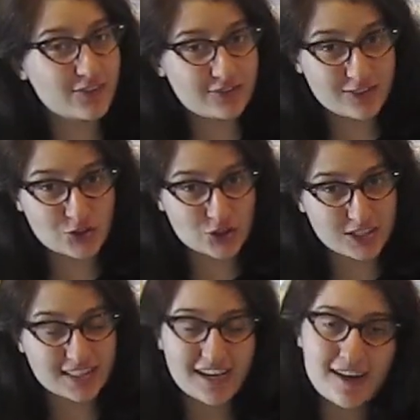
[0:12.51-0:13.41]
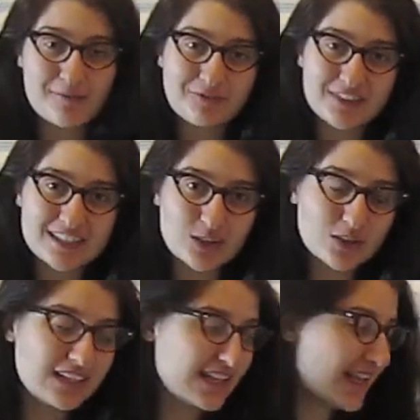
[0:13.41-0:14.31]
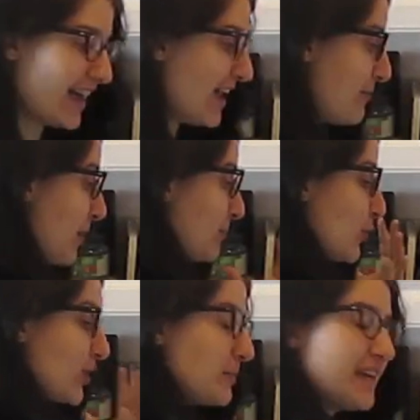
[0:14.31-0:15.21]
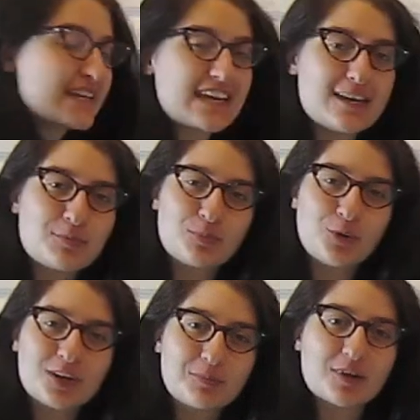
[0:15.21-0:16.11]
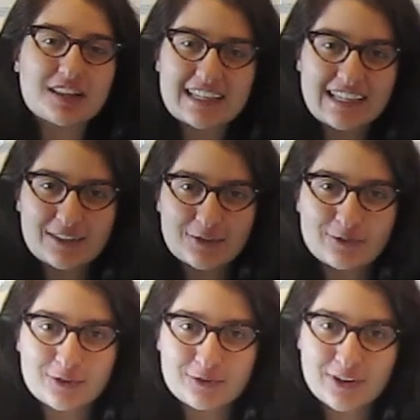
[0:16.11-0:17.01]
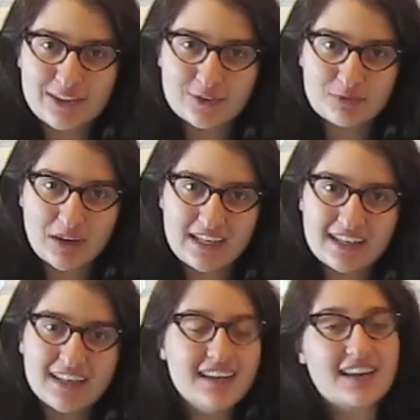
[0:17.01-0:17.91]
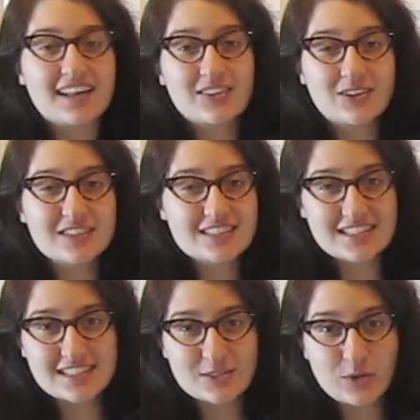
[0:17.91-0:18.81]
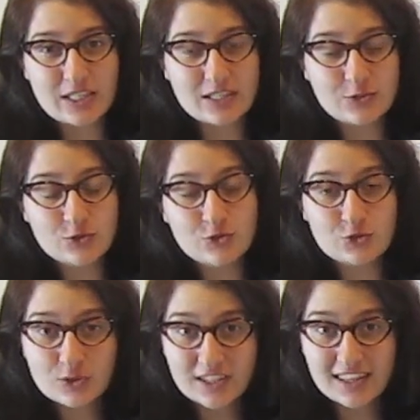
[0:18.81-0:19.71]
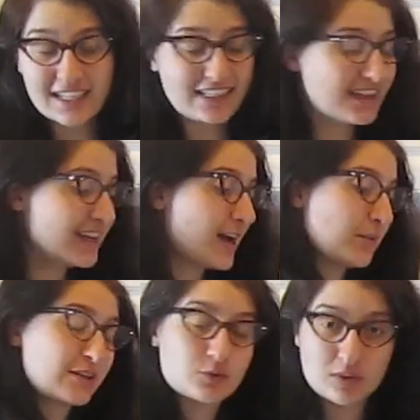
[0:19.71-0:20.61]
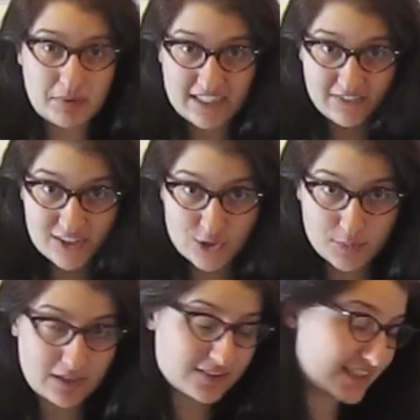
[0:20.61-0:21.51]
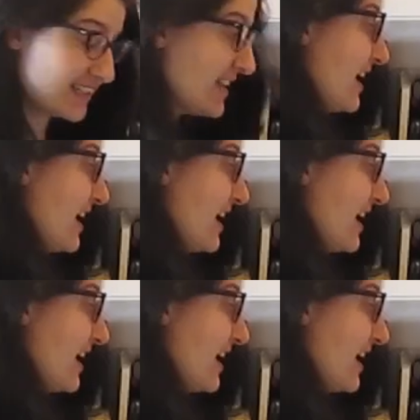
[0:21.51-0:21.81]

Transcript: official video. I'm going to make a Pokéball kick for a friend of mine, and I thought since it's quite an unusual thing, I might as well make a video about it.